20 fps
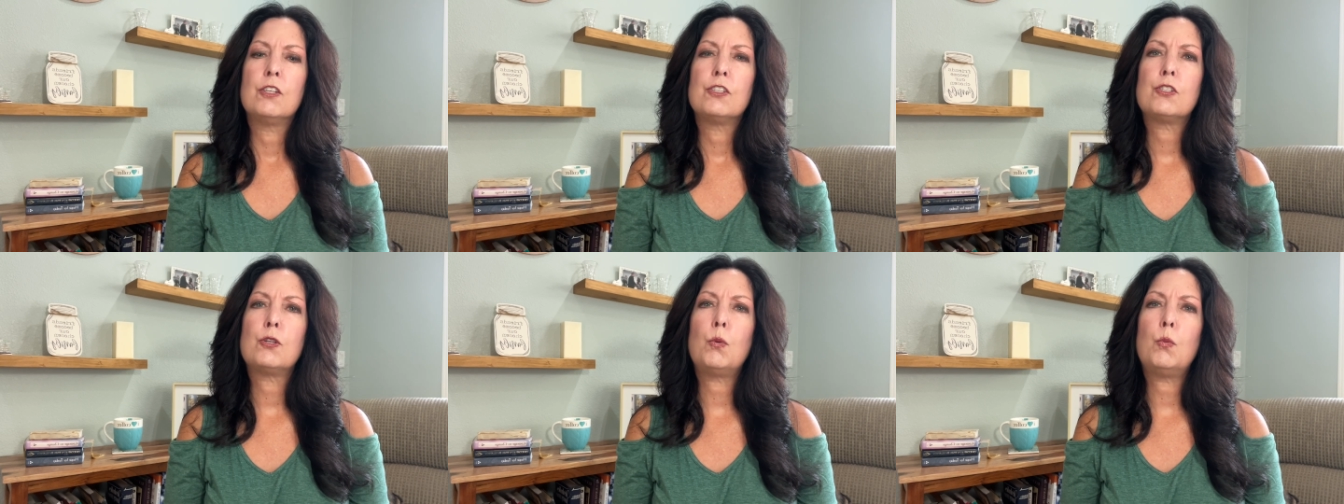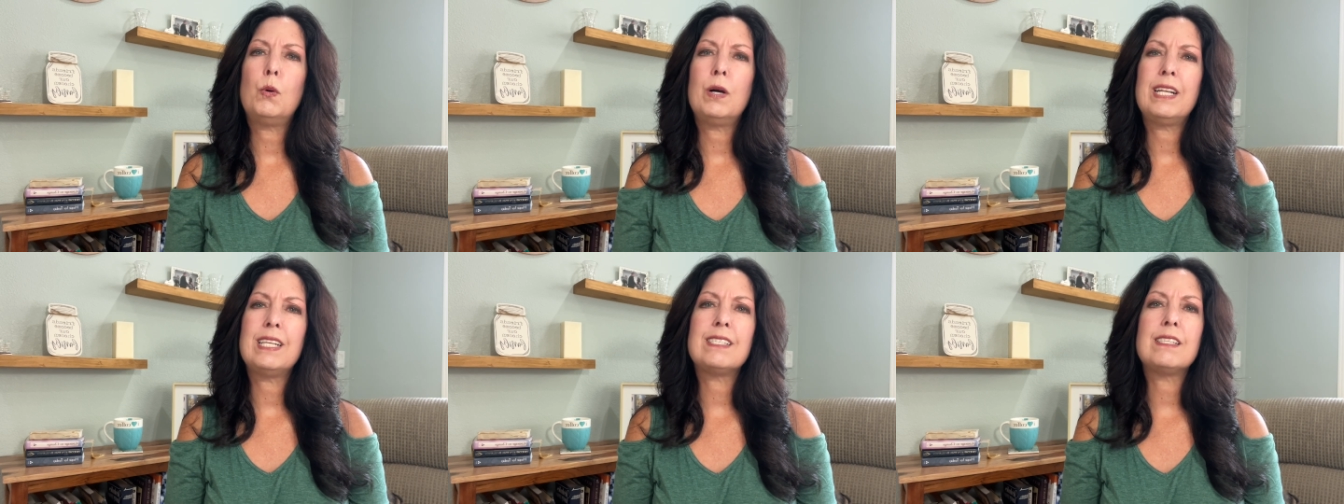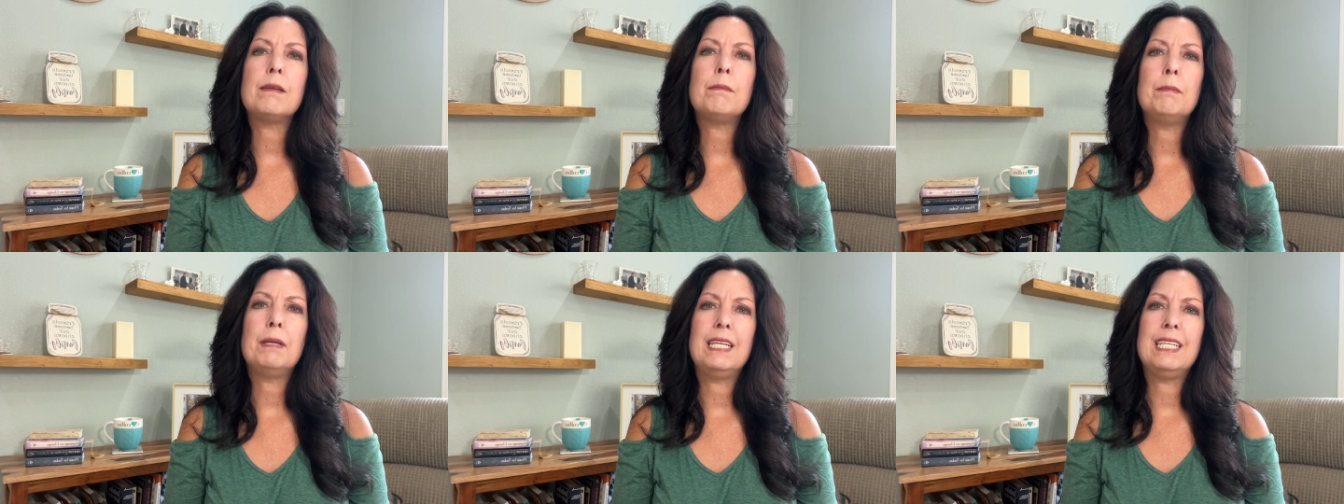So, what does
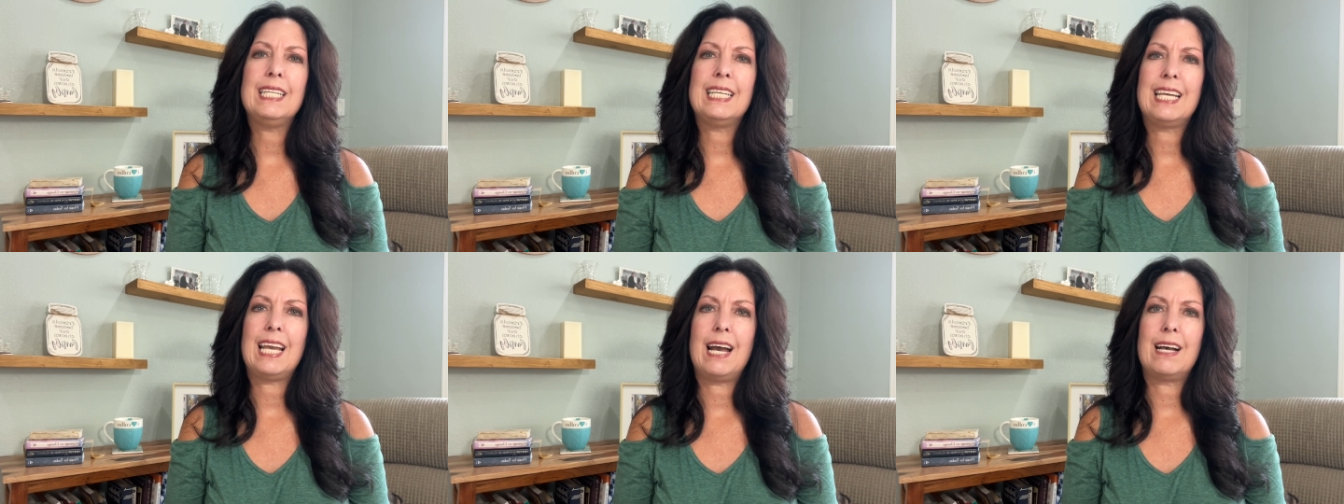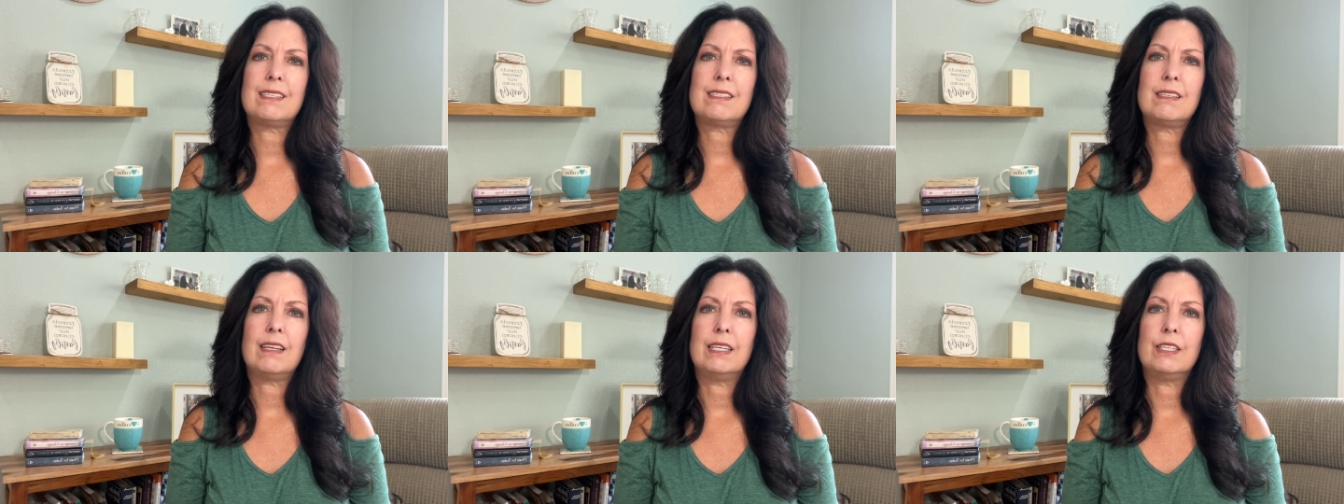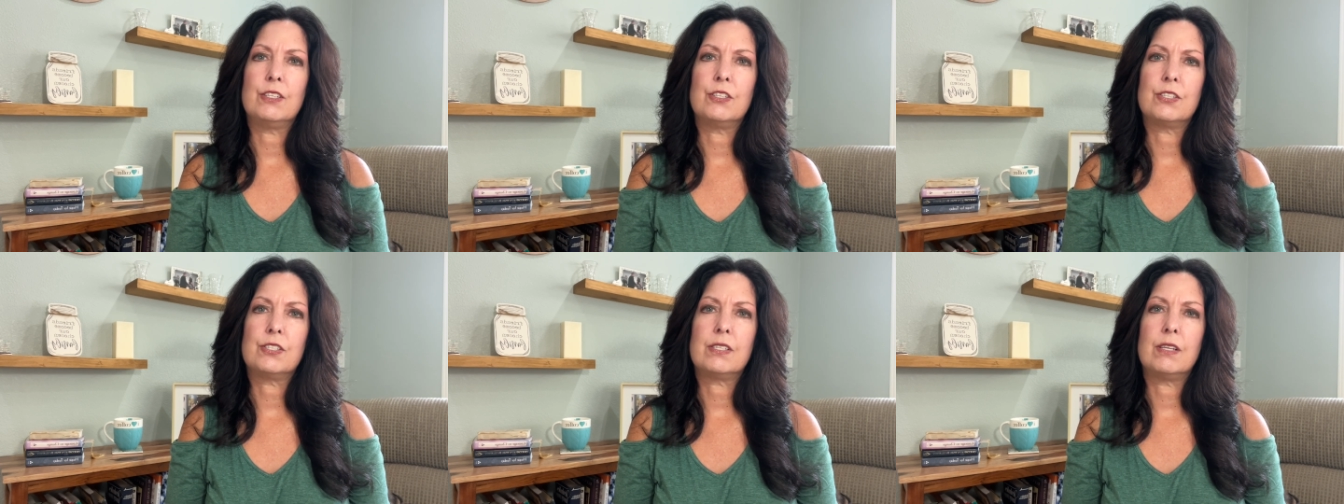it mean to gaslight
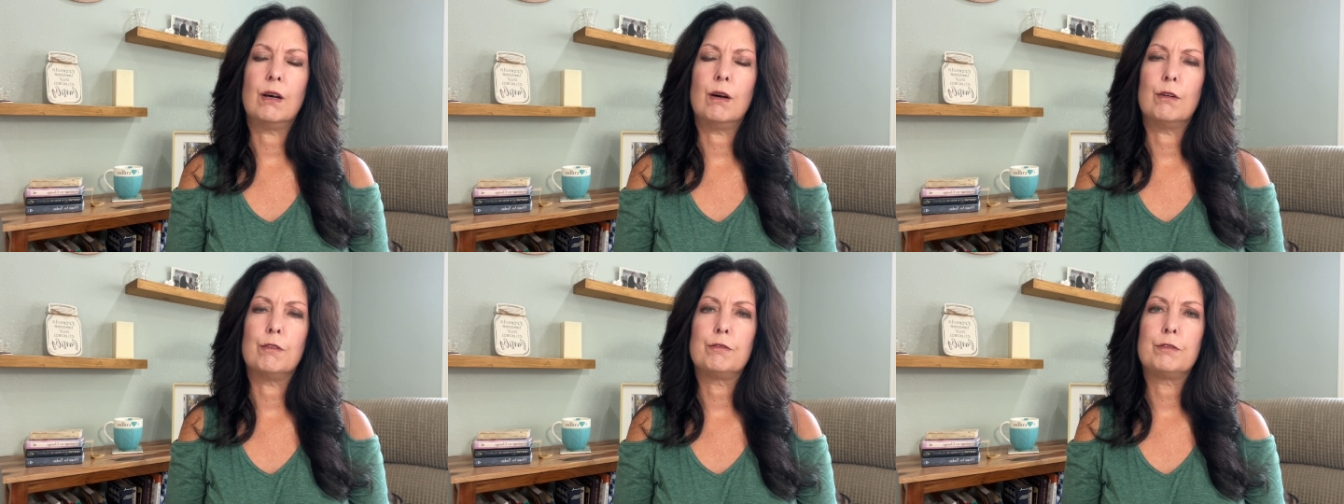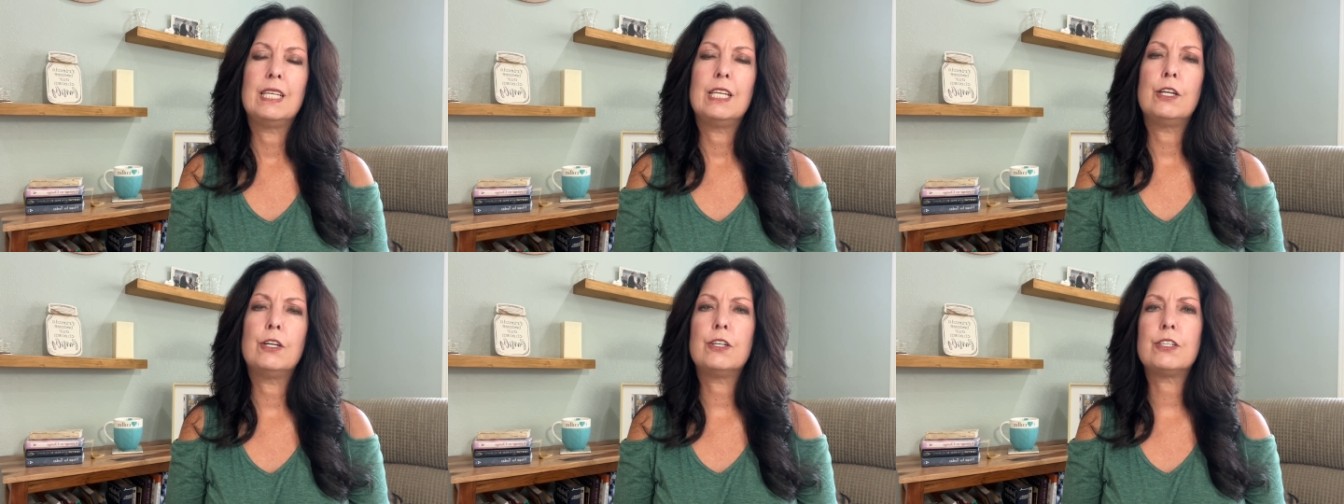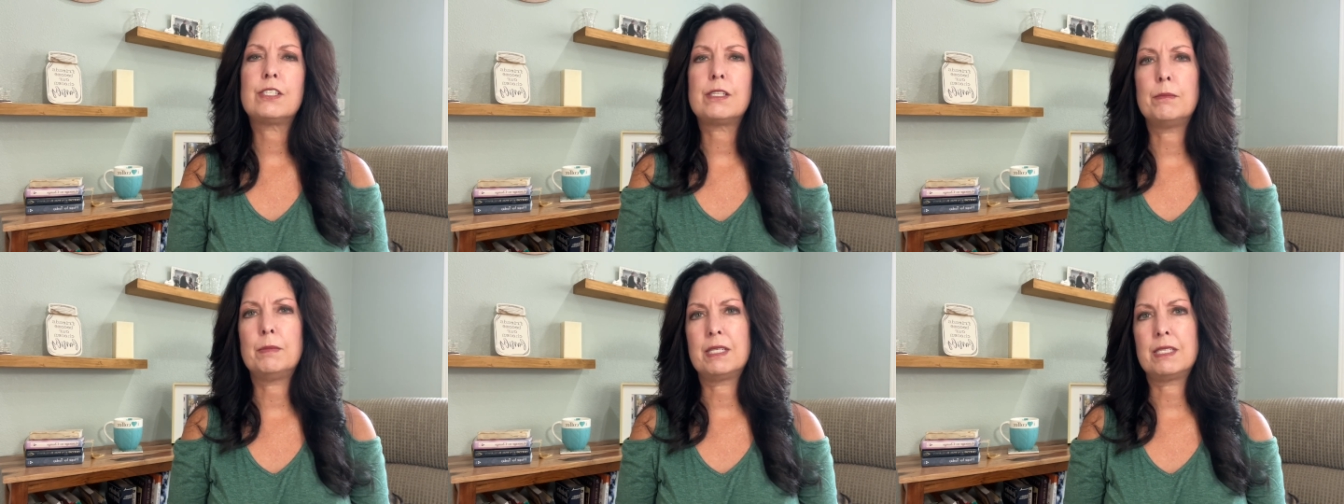yourself? Here are
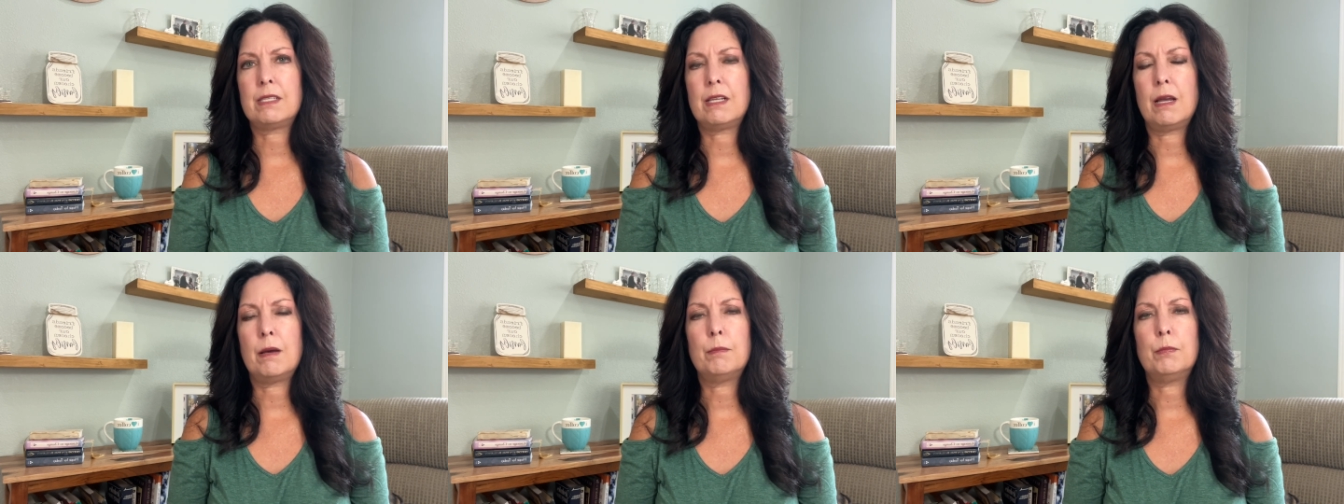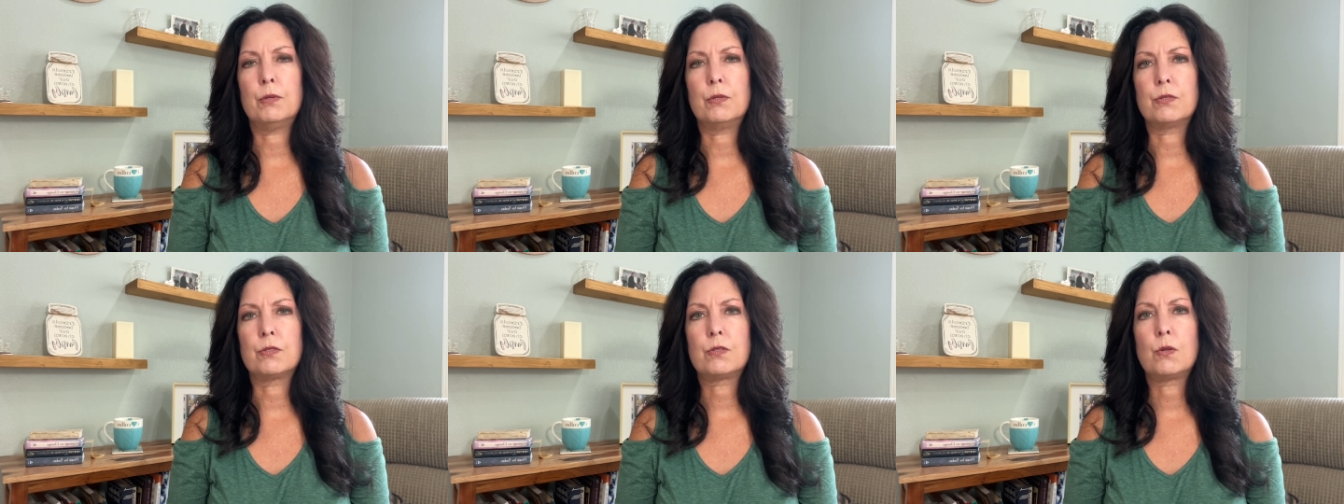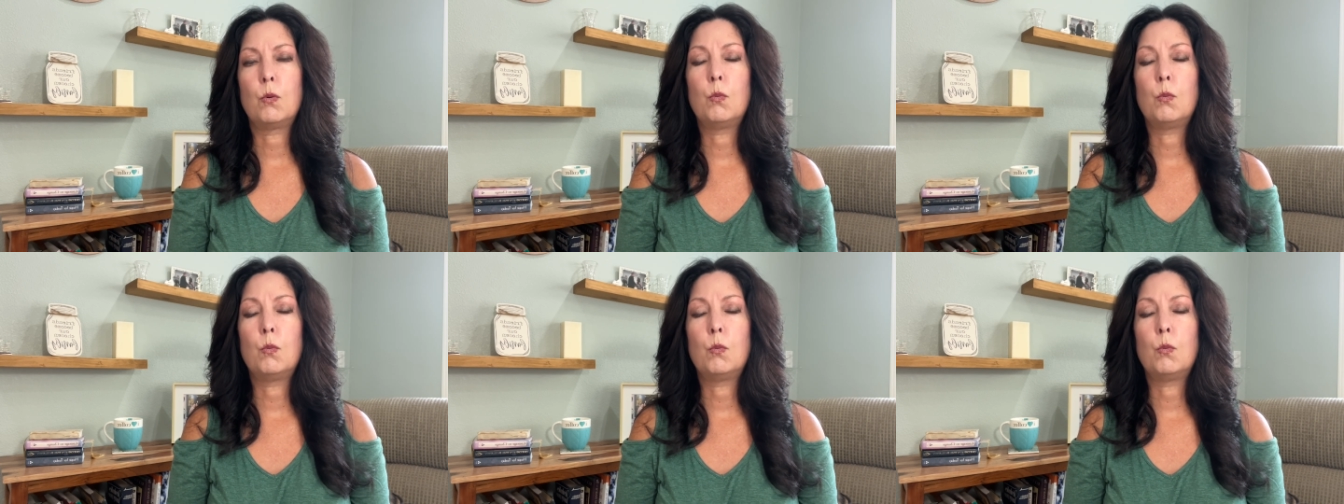some examples.